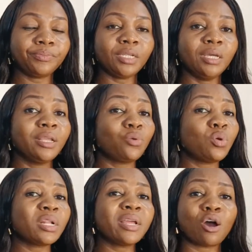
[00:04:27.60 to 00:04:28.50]
They
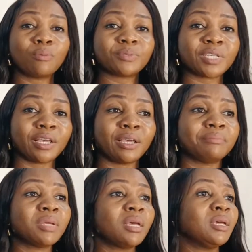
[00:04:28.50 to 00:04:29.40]
quickly helped
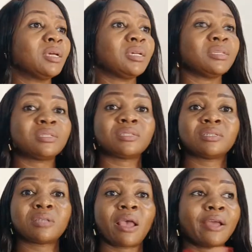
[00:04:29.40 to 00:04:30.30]
him.
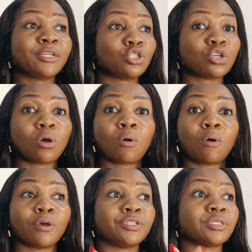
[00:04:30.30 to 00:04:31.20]
His editor
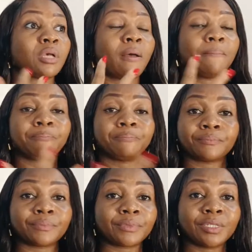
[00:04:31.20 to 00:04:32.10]
or
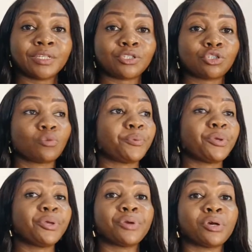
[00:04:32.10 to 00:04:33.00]
his
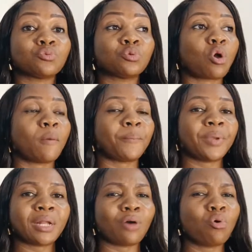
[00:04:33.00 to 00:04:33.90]
superiors would
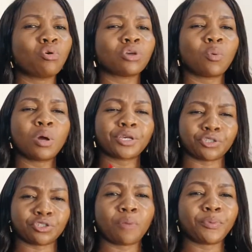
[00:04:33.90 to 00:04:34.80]
complain that, oh, your work is
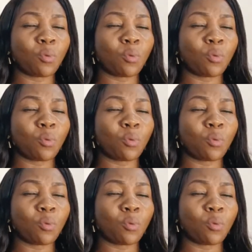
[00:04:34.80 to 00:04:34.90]
sloppy.